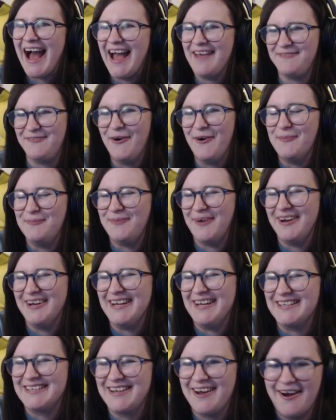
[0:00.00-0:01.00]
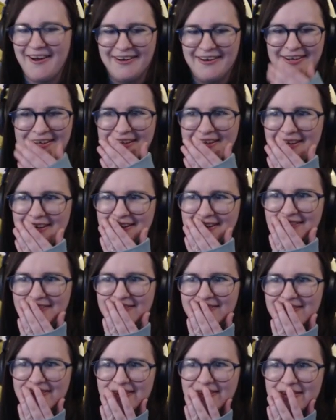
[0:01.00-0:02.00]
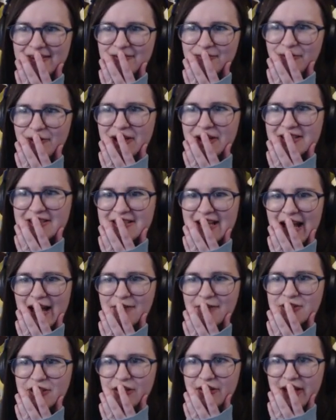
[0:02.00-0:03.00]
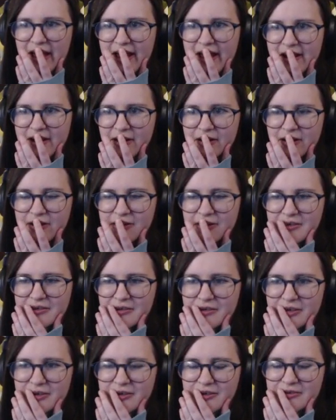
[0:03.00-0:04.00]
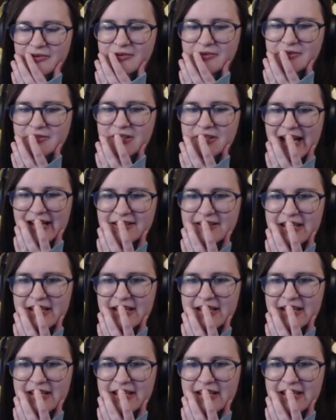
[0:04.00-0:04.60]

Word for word: I thought Bonnie had gone. Running sounds? Okay. So that's